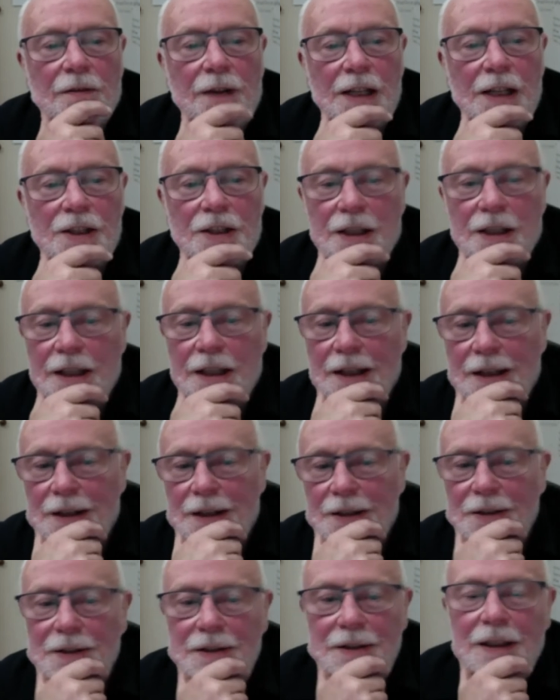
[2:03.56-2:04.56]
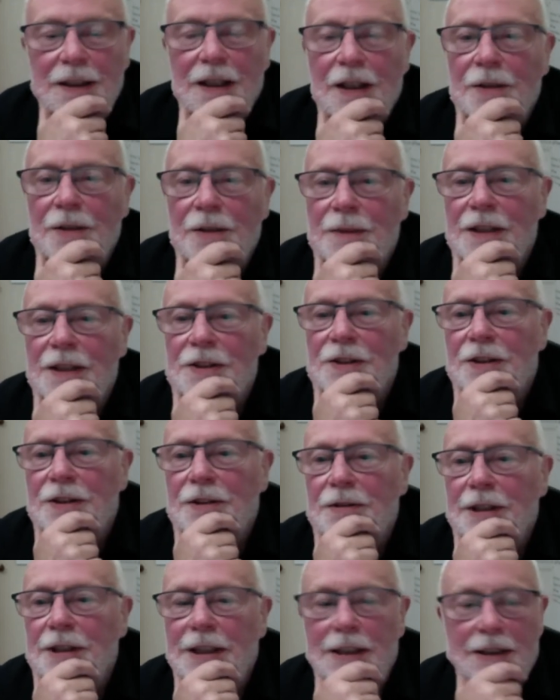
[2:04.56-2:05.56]
of Vastigo, hope that's
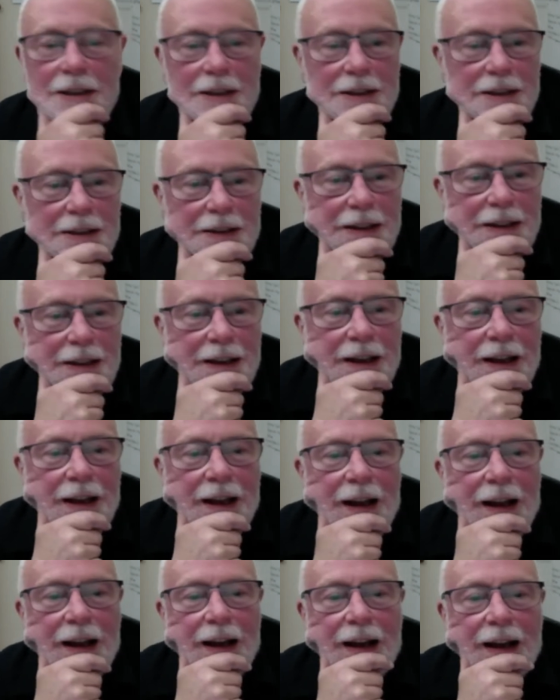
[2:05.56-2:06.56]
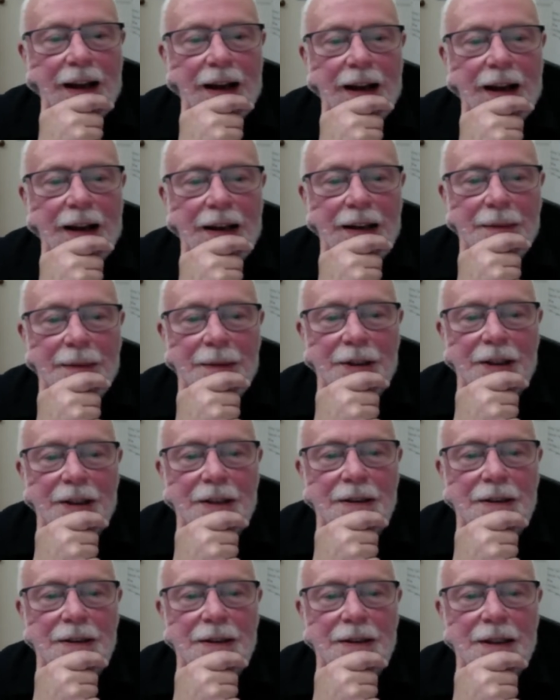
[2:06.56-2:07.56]
correct, uh,
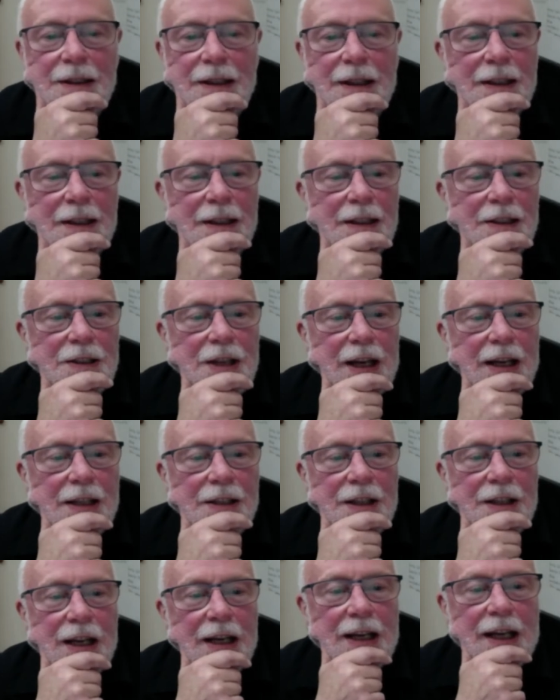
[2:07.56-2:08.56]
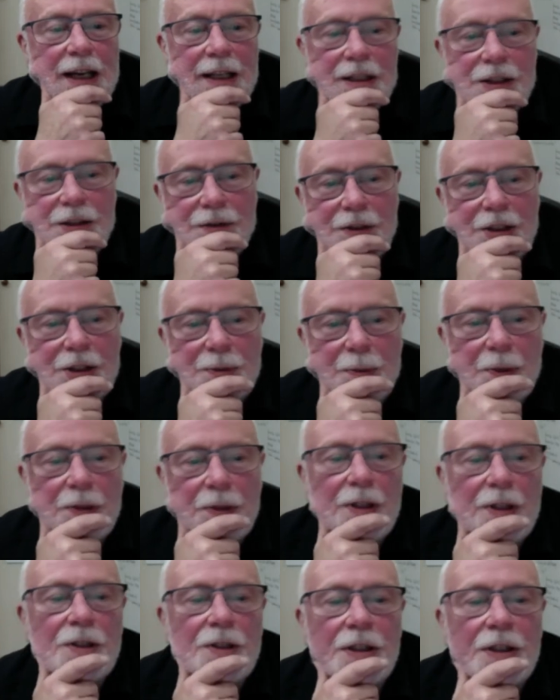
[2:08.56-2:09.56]
Limited, and he's had decades of
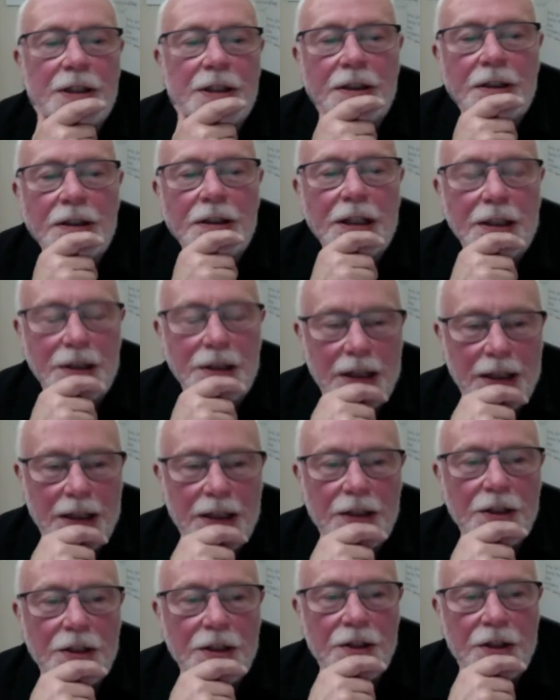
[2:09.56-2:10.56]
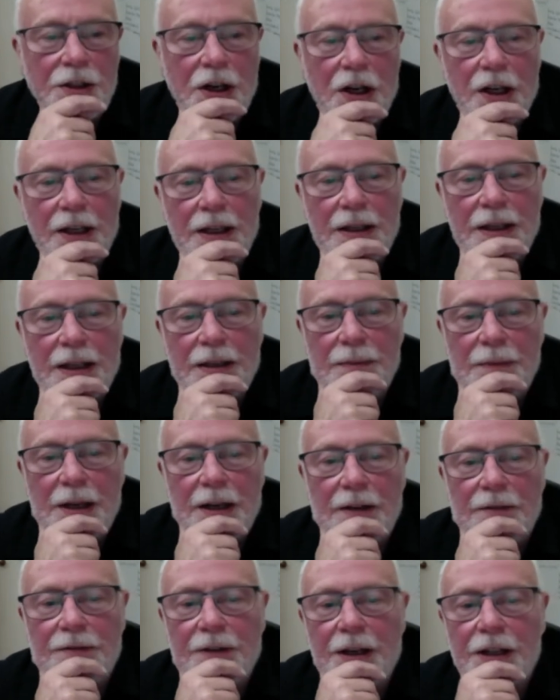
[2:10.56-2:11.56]
experience in, in, in designing and
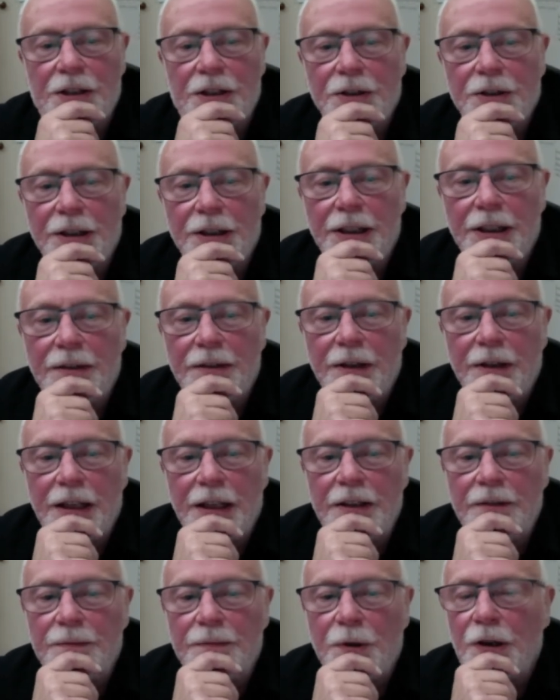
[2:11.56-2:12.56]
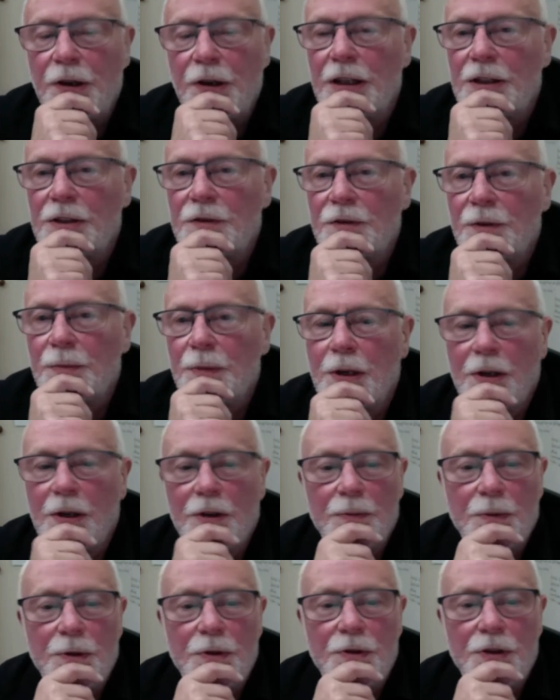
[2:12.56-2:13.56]
manufacturing innovative products for
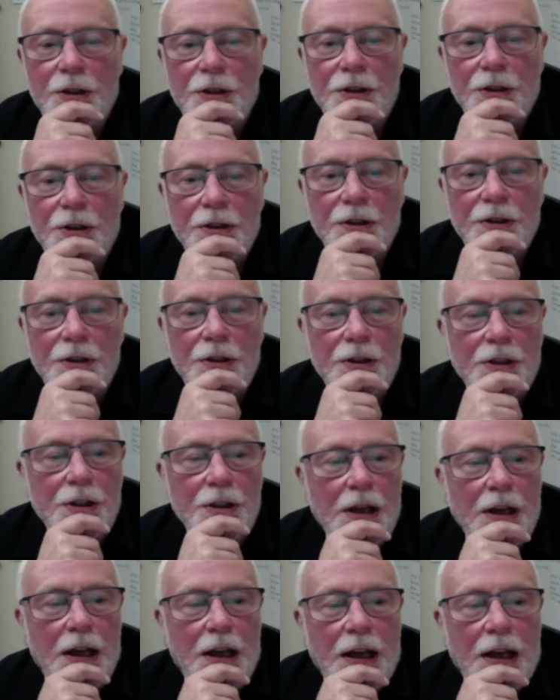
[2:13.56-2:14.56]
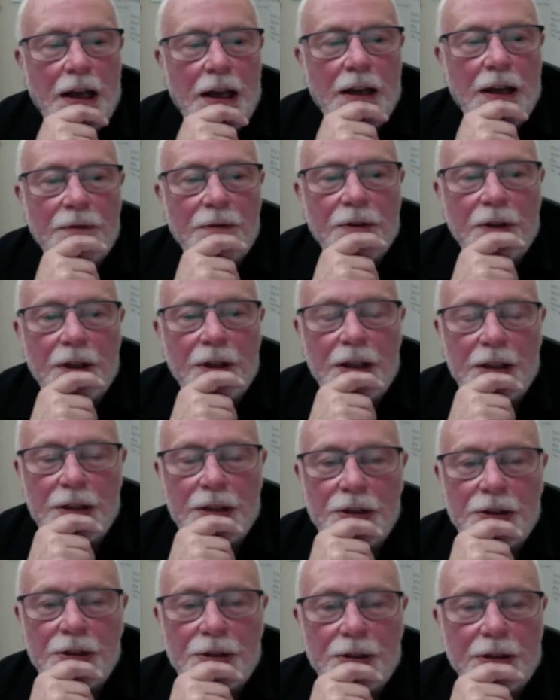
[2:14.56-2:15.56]
both musicians and for the
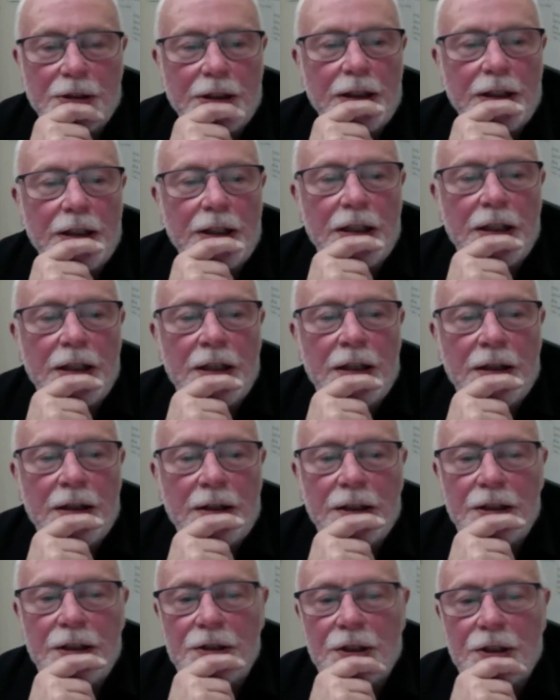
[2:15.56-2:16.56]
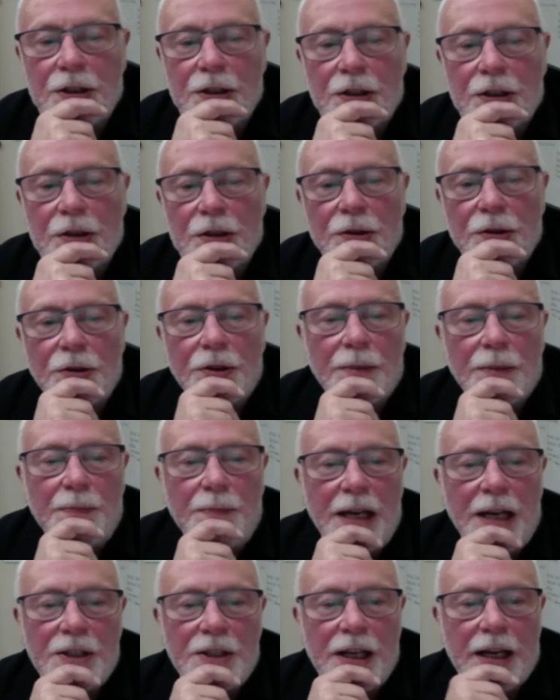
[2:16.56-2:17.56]
industry. These include the
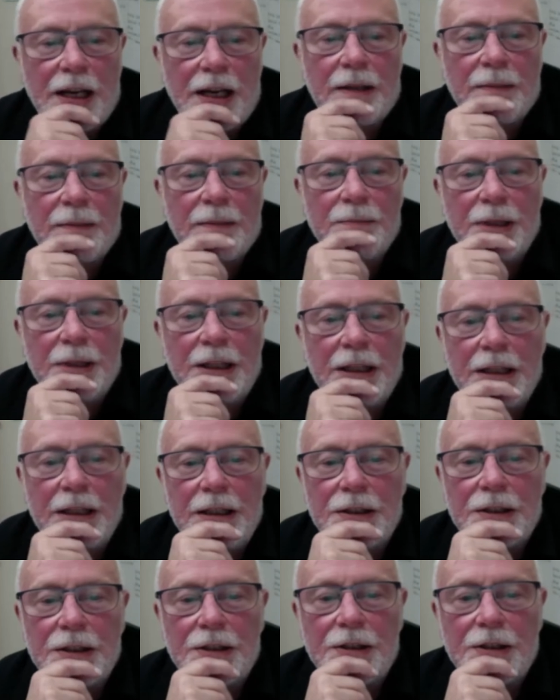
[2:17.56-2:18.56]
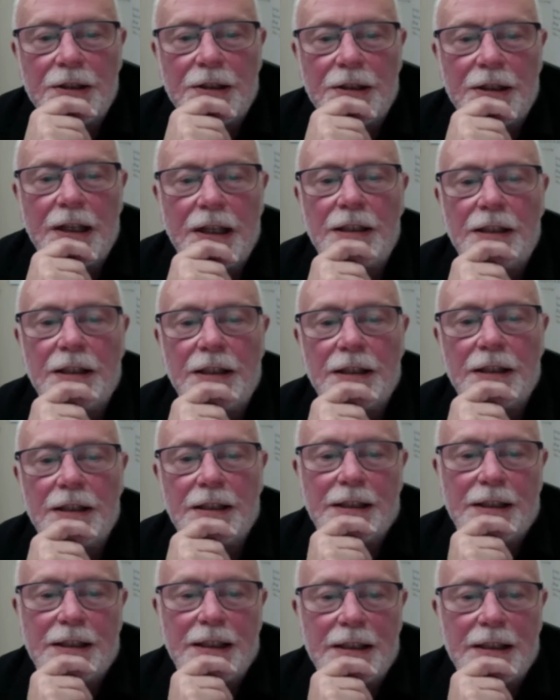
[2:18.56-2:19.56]
PASAC MIDI
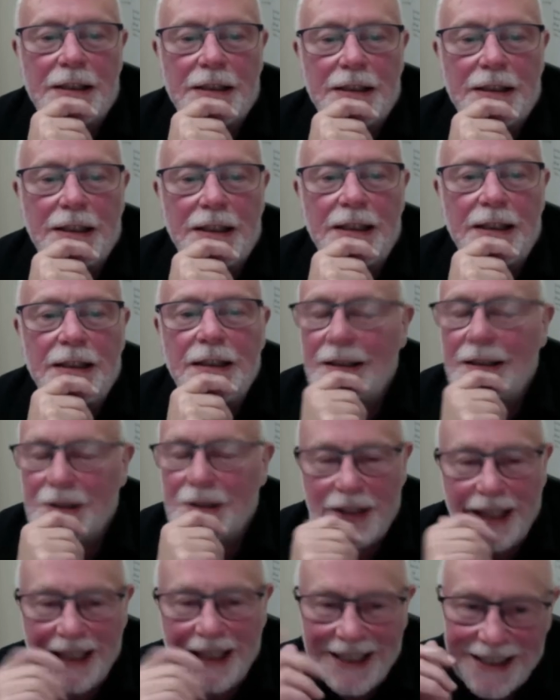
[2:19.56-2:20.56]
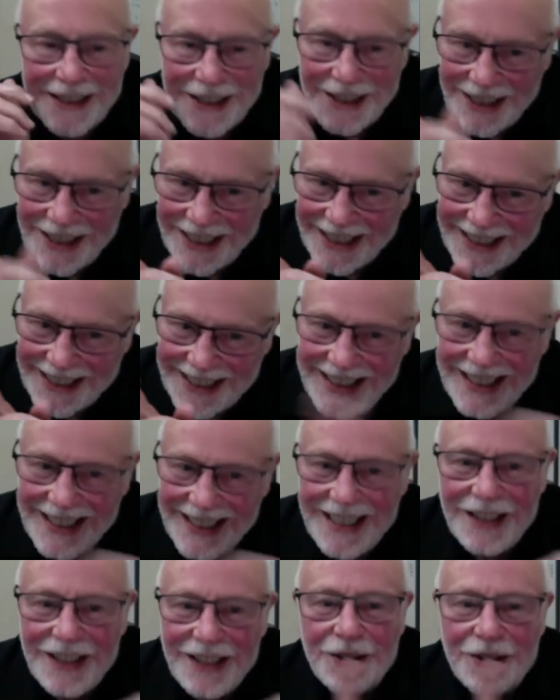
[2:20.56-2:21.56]
Sentient 60, uh, Sentient 6
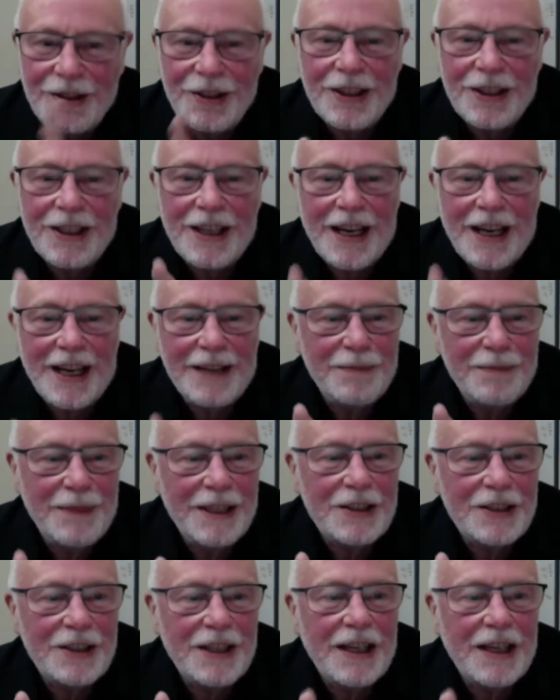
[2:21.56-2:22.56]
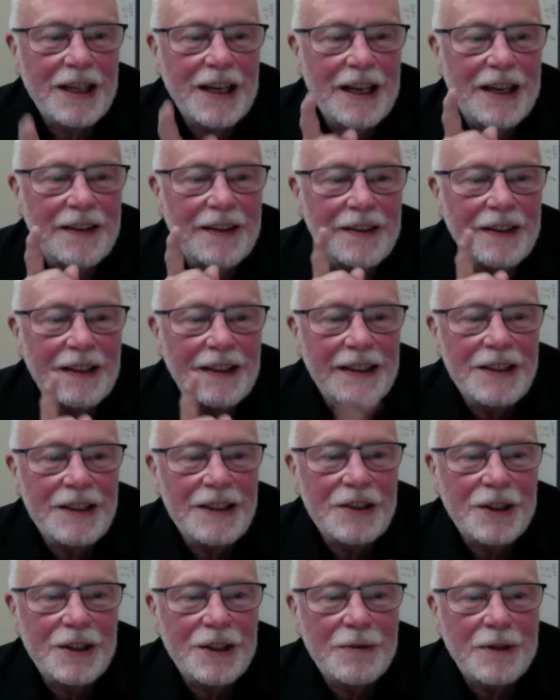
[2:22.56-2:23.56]
Unity 8 mixer and
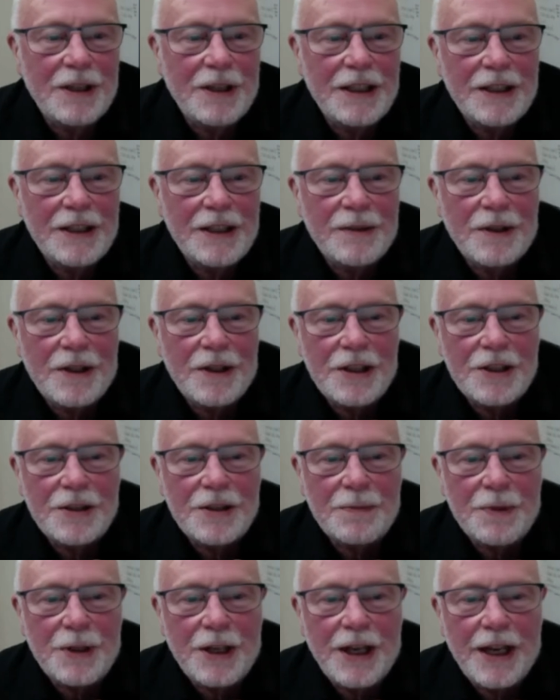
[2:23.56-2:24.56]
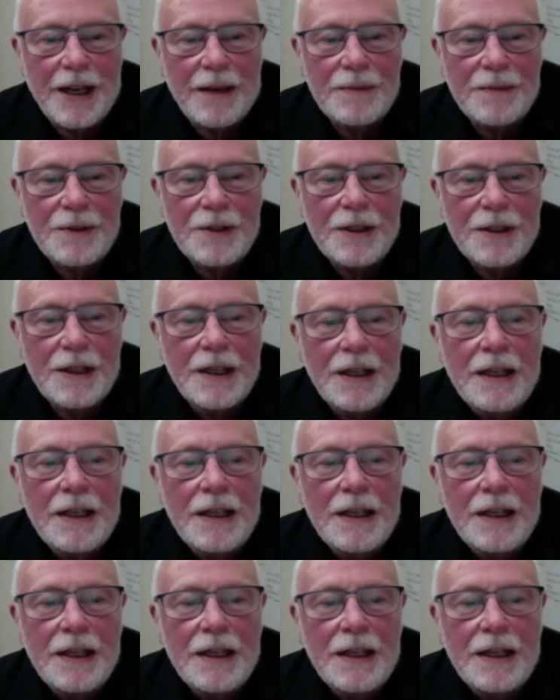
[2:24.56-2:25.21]
EC1 equalizer preamps.